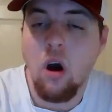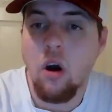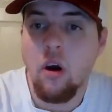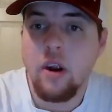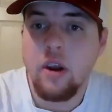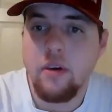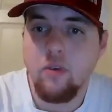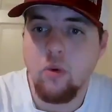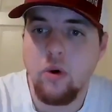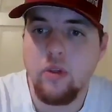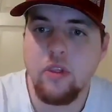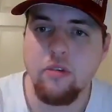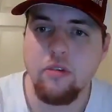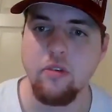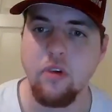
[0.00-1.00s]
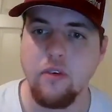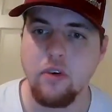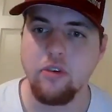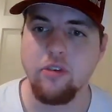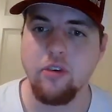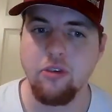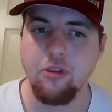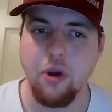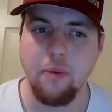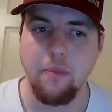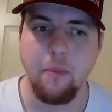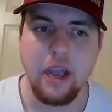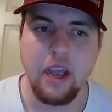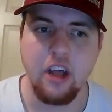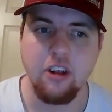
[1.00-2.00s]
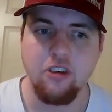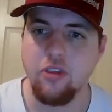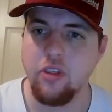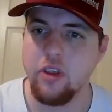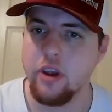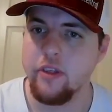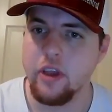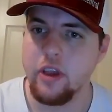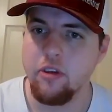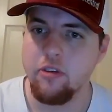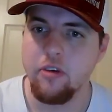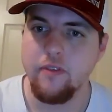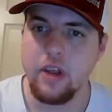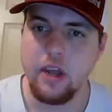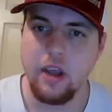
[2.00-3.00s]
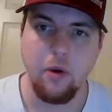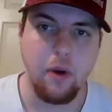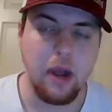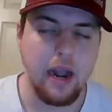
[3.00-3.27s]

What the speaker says: All right, everyone, this is Norval Central coming back at you with another YouTube video.